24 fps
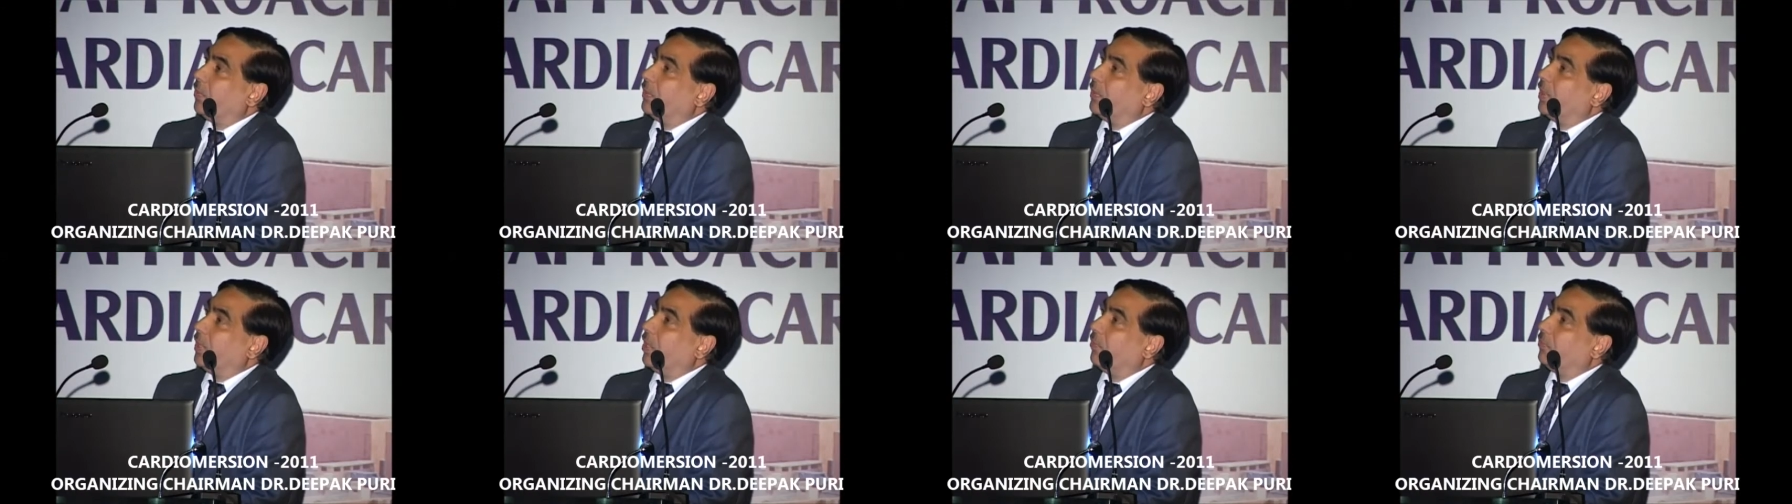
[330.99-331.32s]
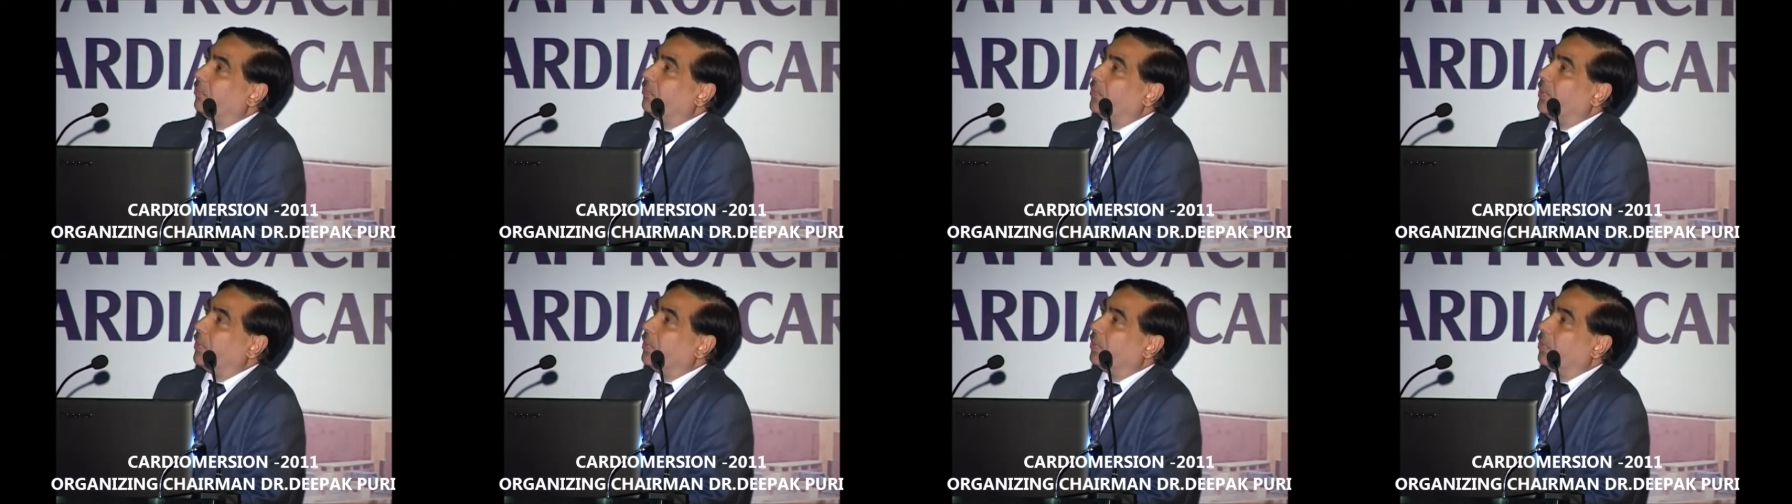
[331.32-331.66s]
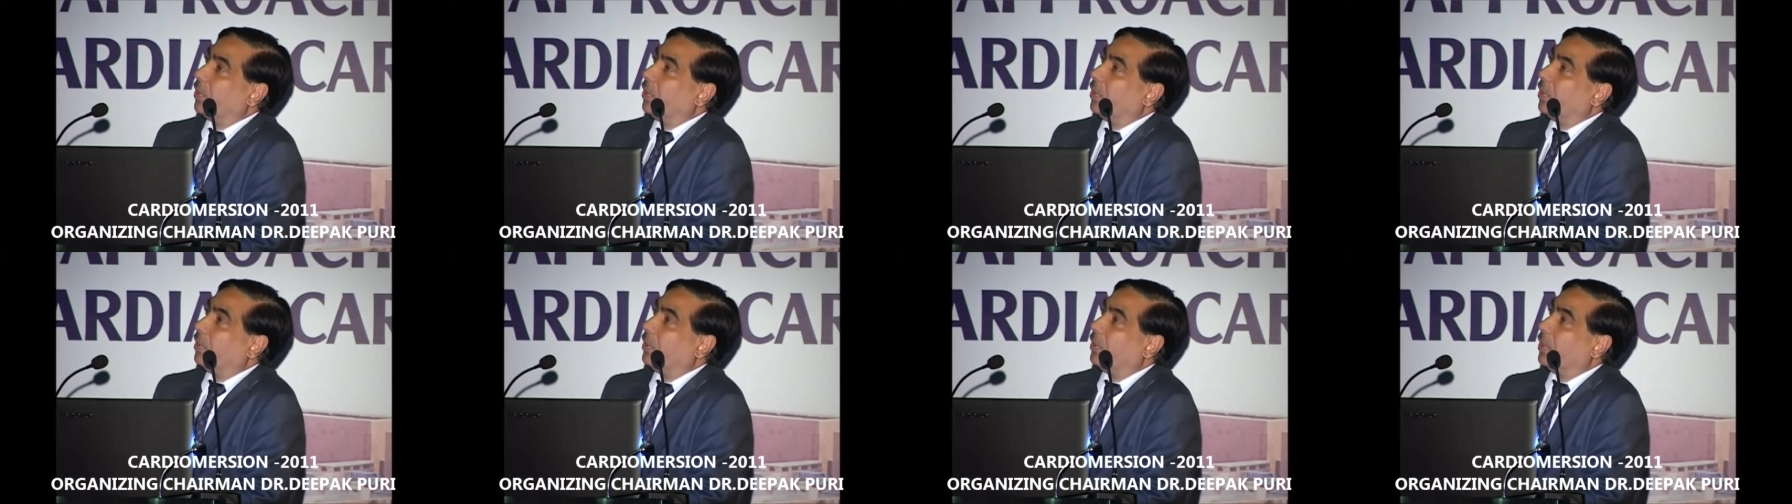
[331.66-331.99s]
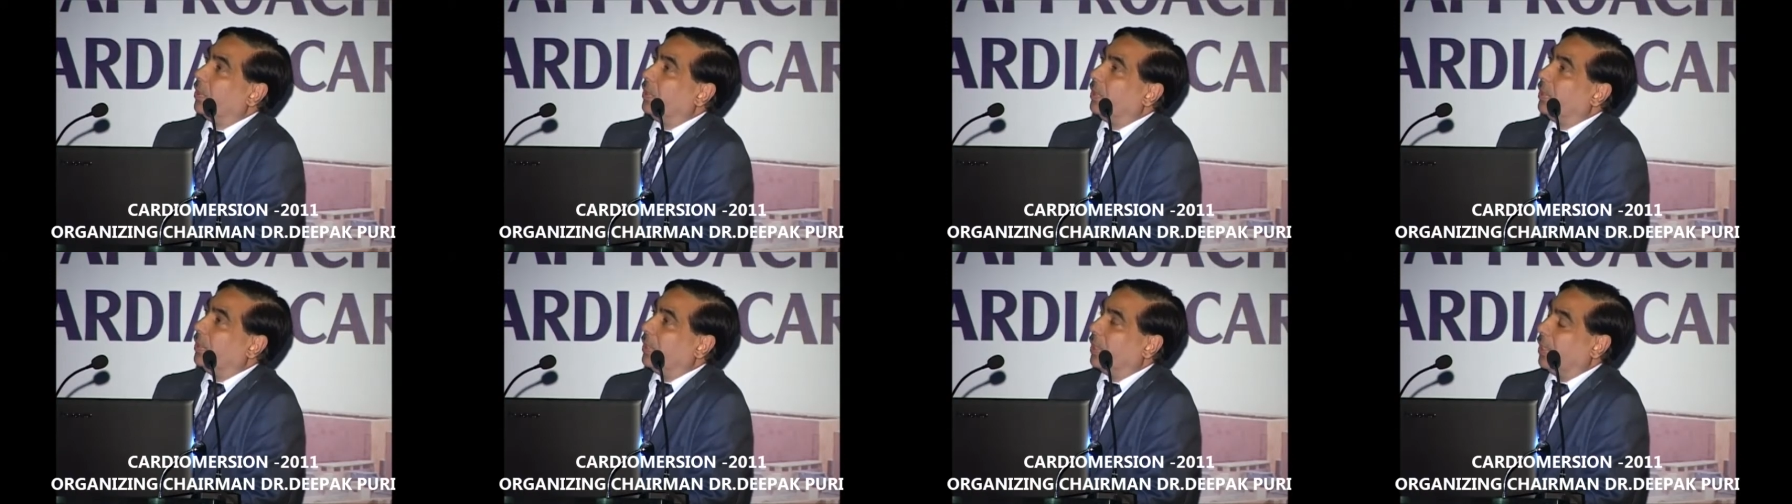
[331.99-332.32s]
when the left ventricle
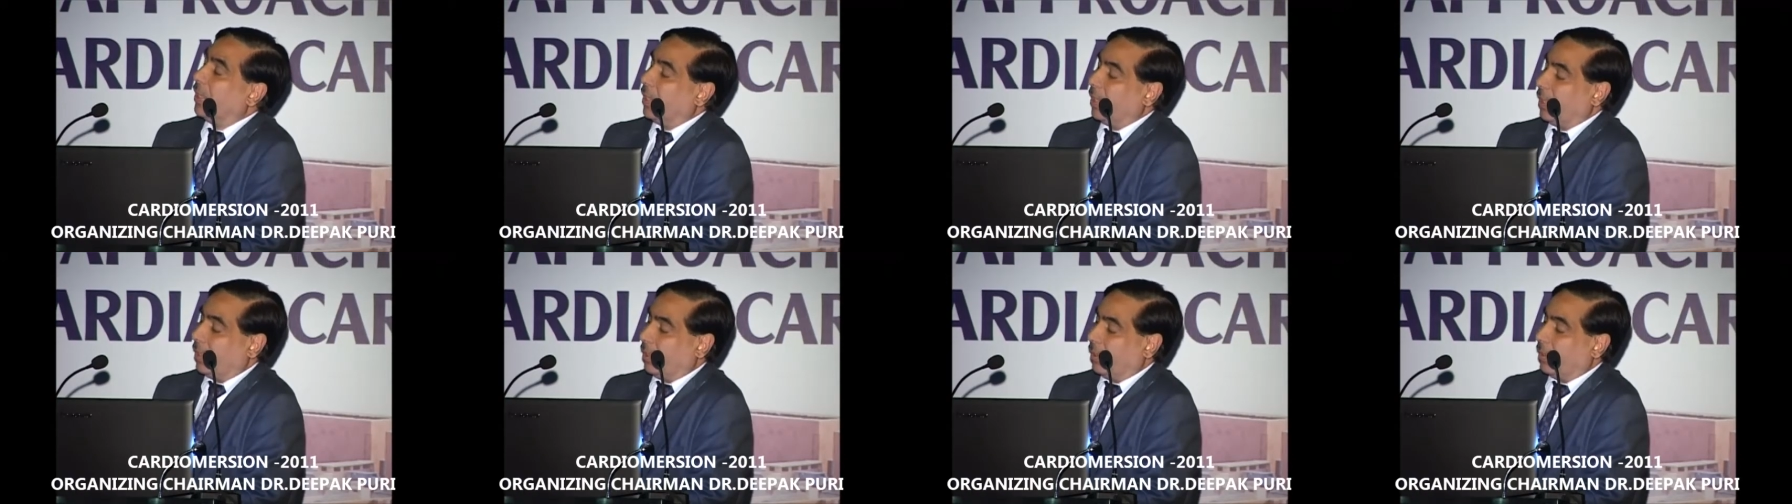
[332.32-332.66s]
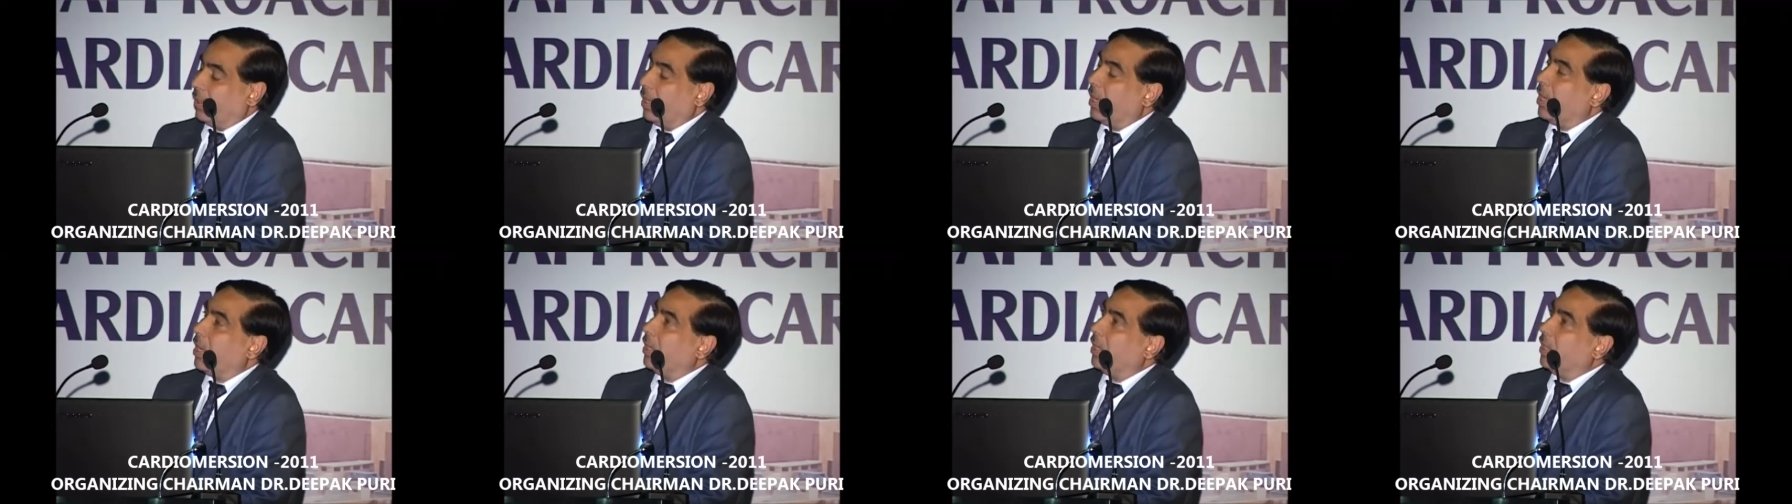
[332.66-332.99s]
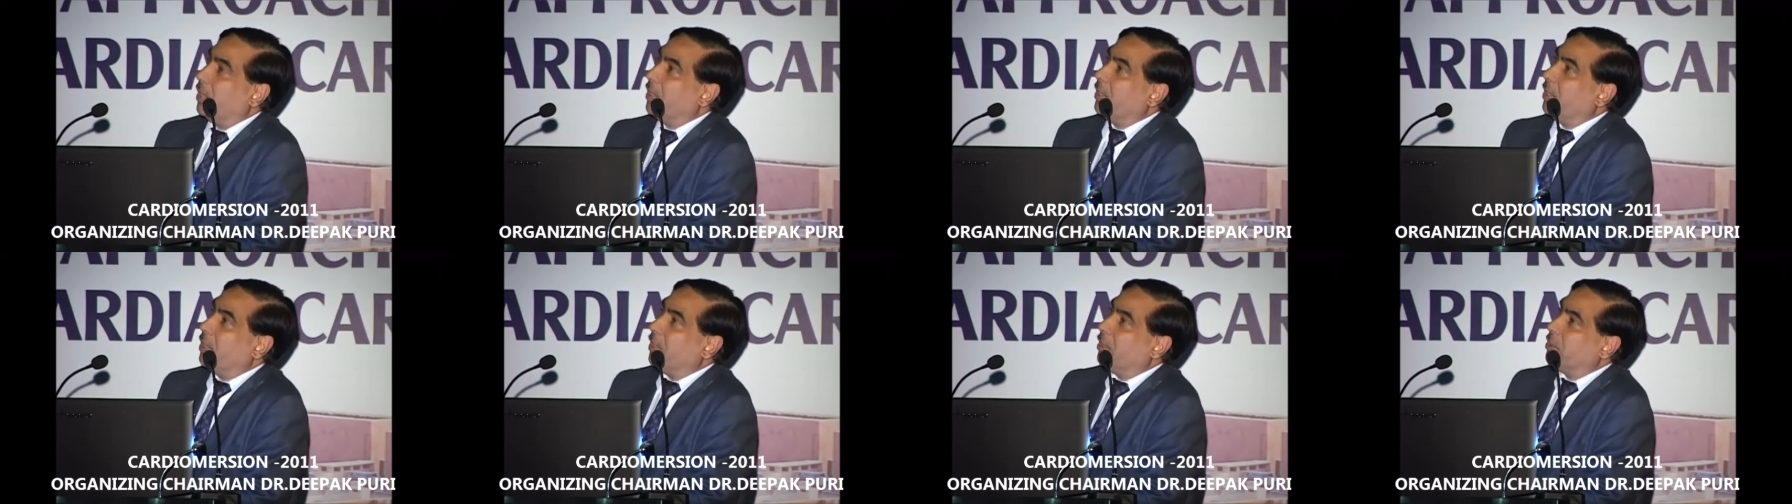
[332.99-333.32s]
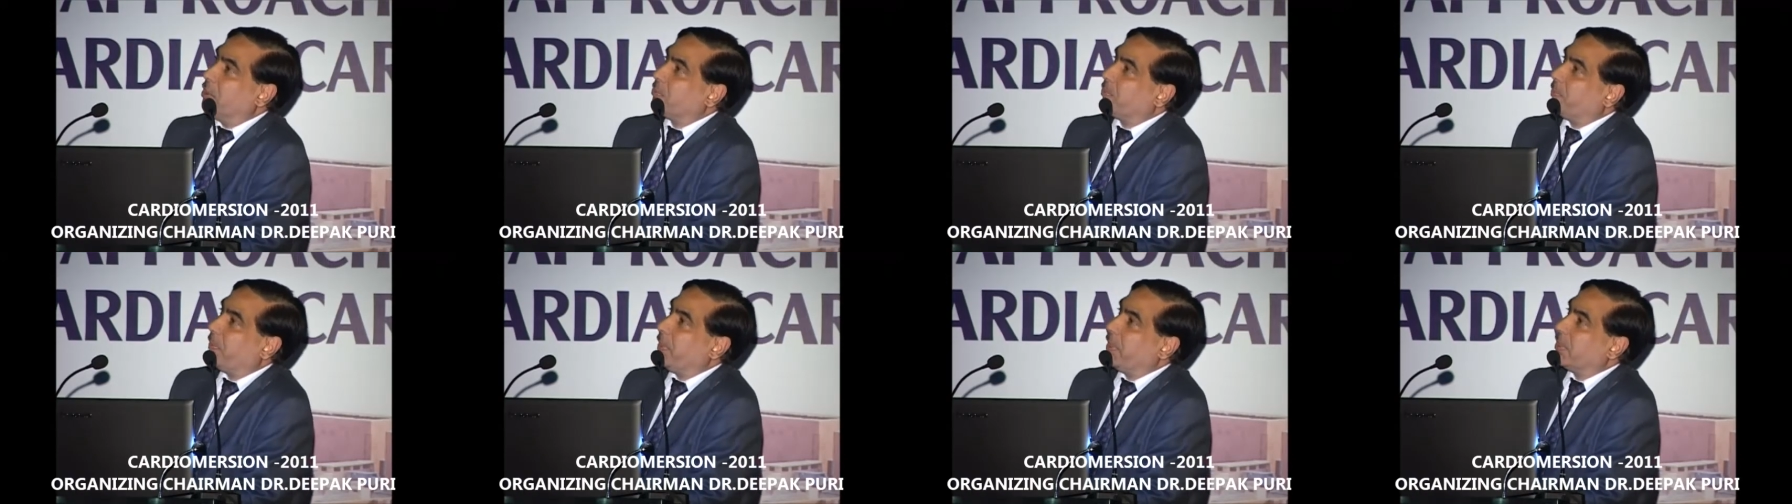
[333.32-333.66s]
lead
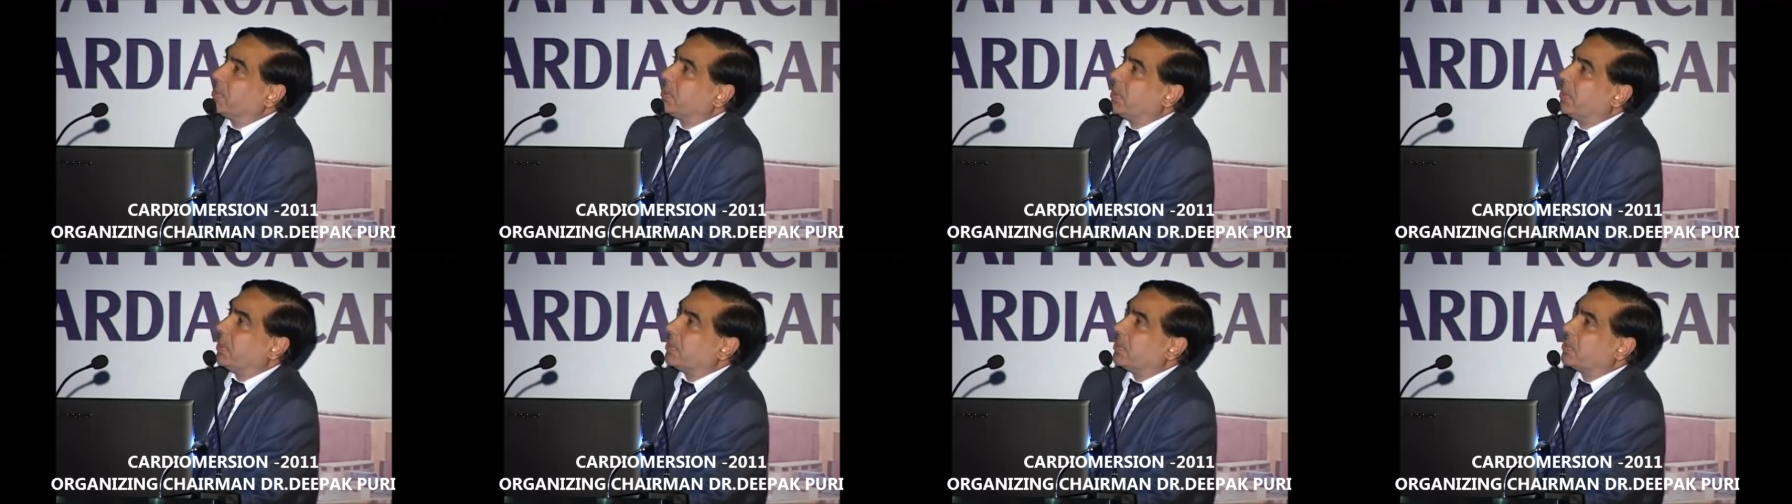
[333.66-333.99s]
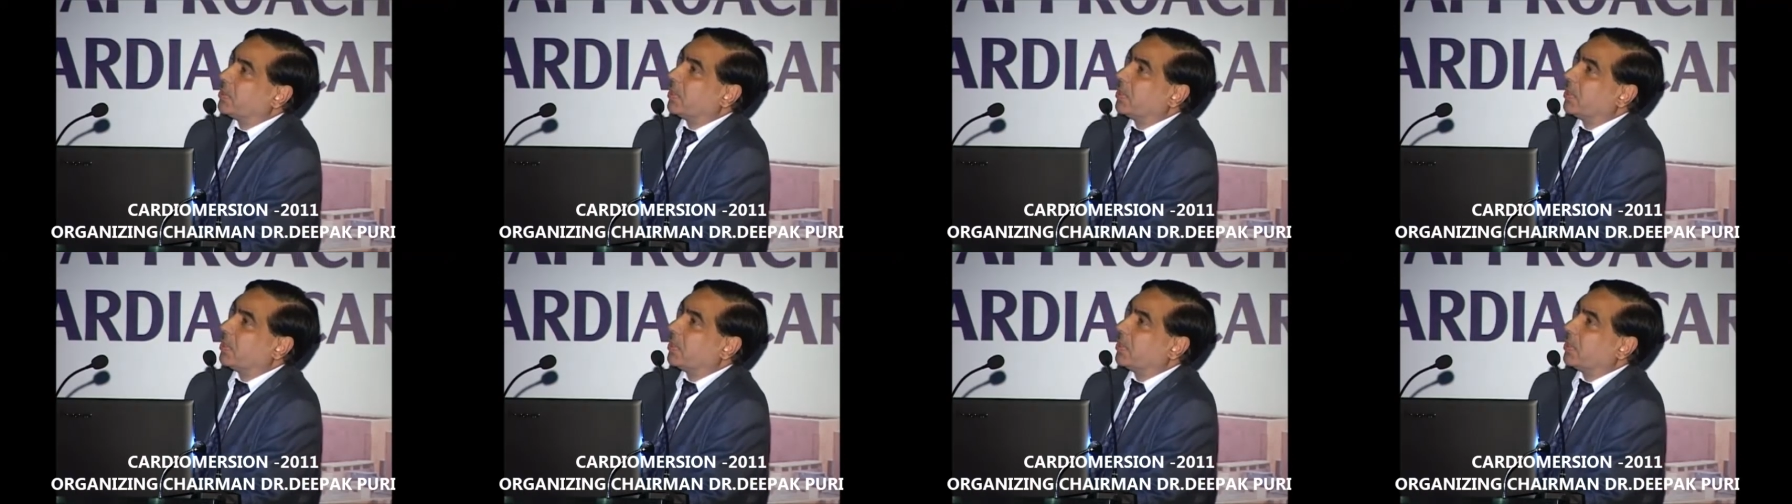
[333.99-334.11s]
is placed at a